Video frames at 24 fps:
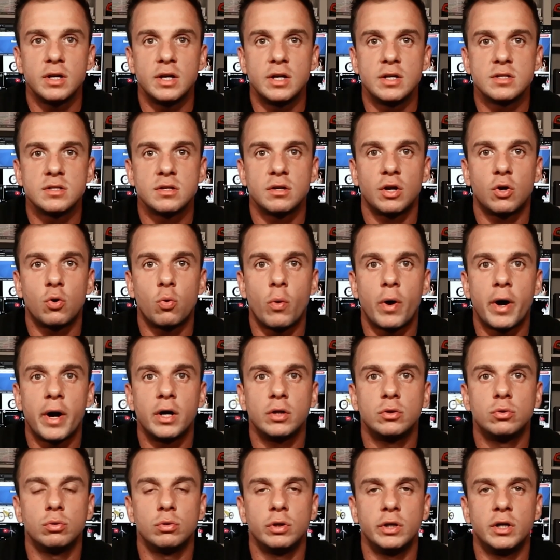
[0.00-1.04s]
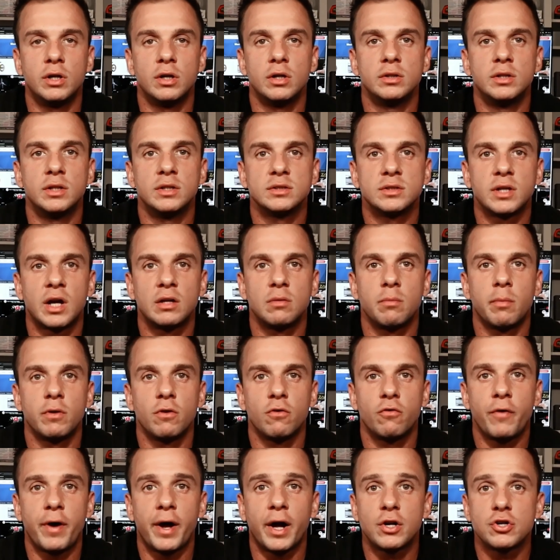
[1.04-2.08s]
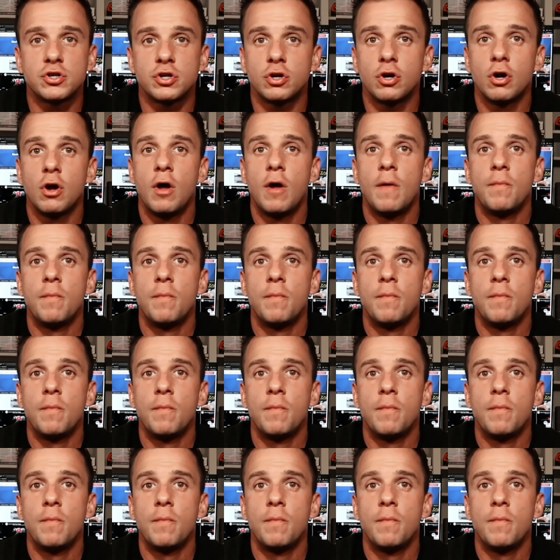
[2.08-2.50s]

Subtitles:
is required to legally design, manufacture,